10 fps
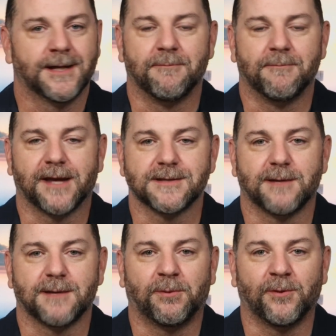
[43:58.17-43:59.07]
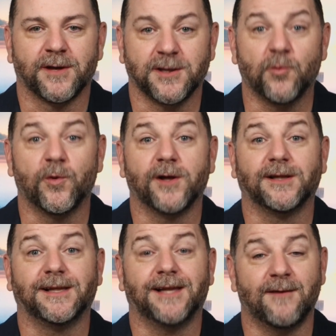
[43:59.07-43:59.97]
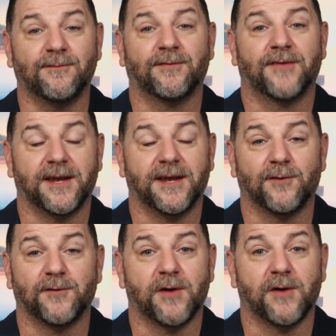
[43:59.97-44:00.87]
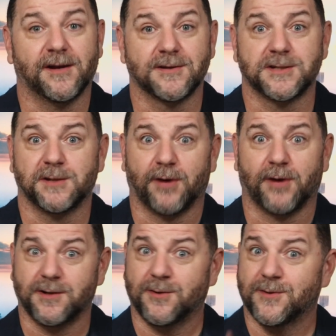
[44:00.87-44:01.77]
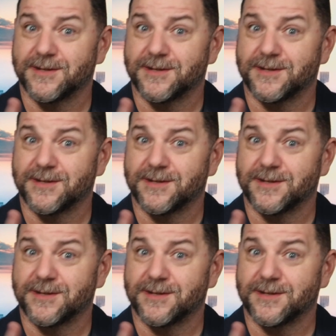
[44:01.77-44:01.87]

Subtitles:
The man is on point. You will love that interview. I guarantee you Brando is